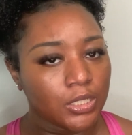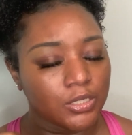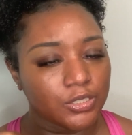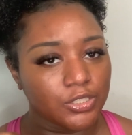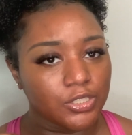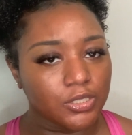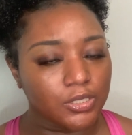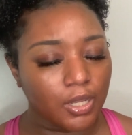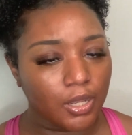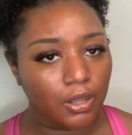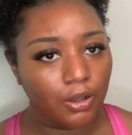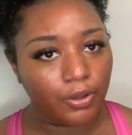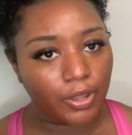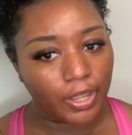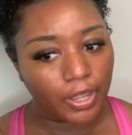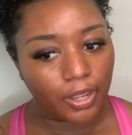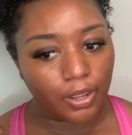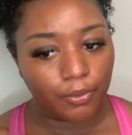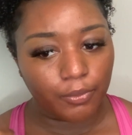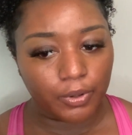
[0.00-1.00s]
She's like,
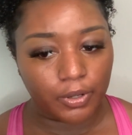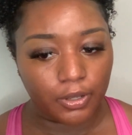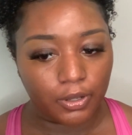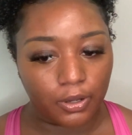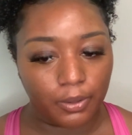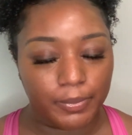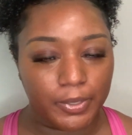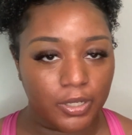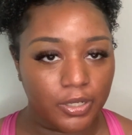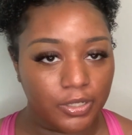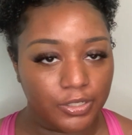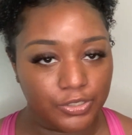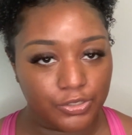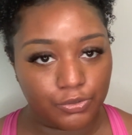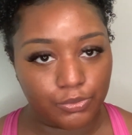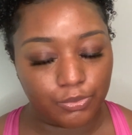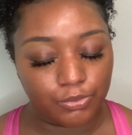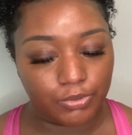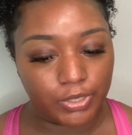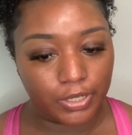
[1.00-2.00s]
okay, well, because
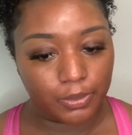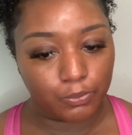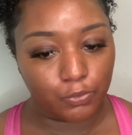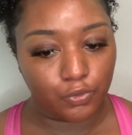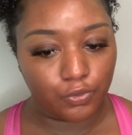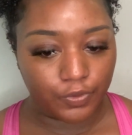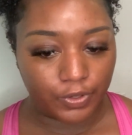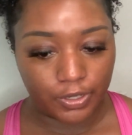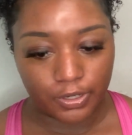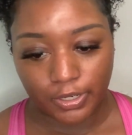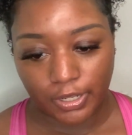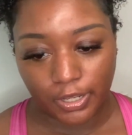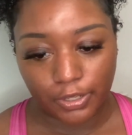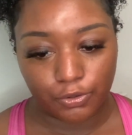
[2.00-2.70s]
you didn't move in yet,